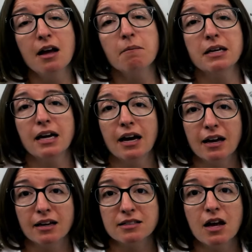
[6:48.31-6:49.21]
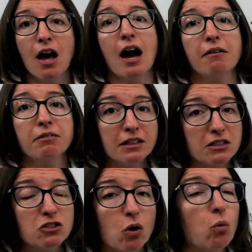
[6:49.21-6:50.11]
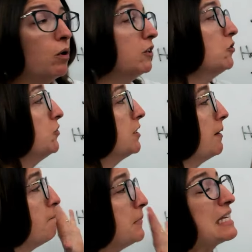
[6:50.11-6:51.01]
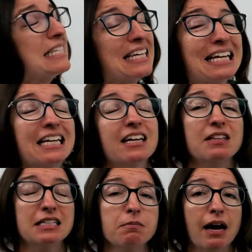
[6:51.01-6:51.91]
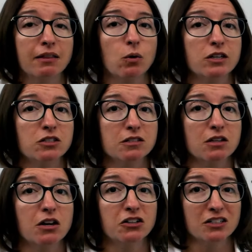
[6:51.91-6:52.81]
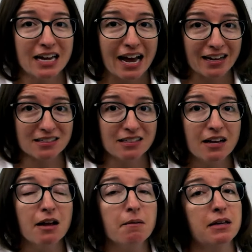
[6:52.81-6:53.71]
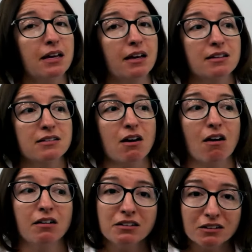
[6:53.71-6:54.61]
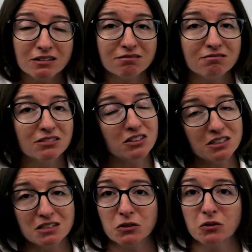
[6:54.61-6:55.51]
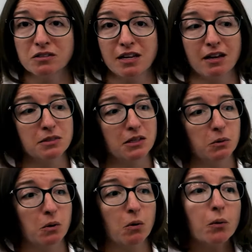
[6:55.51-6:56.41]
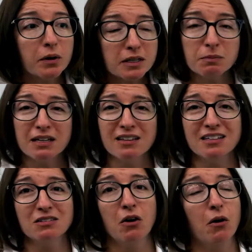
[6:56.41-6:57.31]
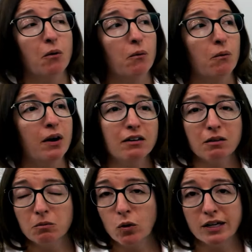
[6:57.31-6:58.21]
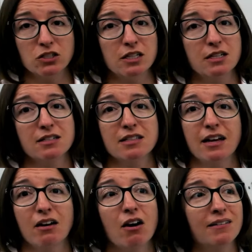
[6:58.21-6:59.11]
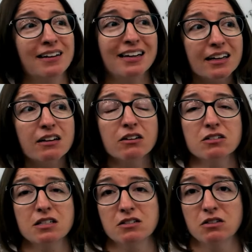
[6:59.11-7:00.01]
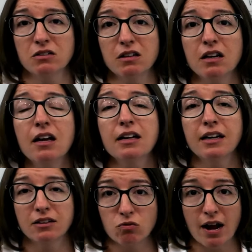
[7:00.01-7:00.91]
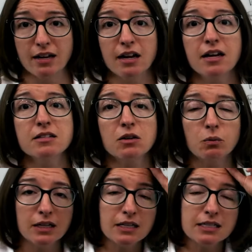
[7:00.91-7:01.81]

because I really don't want you to miss any of these math questions on your tests. Because on your nursing school exams, there will always be these random questions that hardly any nursing student gets right. So we need